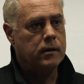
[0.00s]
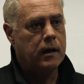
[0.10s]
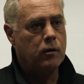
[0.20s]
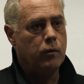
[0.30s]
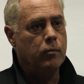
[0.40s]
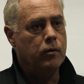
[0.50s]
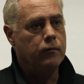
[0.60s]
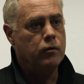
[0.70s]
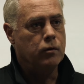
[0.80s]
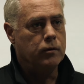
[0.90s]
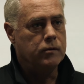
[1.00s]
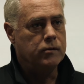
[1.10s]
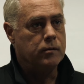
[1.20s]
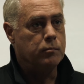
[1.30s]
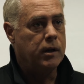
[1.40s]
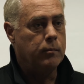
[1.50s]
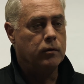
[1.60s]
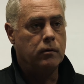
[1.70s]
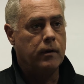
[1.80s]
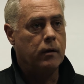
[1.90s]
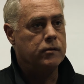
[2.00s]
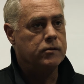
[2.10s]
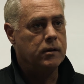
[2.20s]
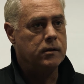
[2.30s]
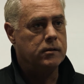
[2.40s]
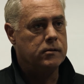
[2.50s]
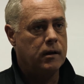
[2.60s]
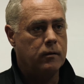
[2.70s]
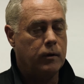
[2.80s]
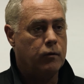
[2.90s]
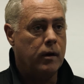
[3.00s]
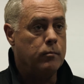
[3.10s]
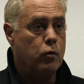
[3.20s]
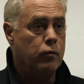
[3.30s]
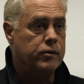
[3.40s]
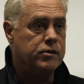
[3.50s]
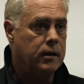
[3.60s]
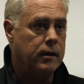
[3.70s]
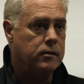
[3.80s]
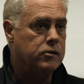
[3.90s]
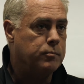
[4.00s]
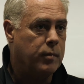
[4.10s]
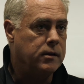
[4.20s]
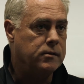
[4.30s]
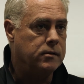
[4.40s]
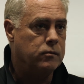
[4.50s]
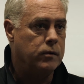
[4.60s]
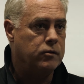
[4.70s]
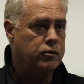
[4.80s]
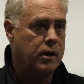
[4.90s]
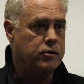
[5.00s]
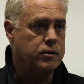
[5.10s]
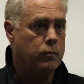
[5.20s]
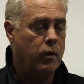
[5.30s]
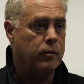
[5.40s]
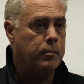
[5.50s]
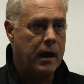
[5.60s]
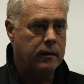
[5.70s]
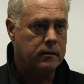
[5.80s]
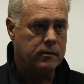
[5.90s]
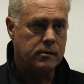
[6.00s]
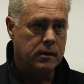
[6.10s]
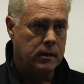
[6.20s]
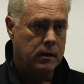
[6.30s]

How do we move goods and people around cities? How do we create more resilient spaces with changing weather patterns?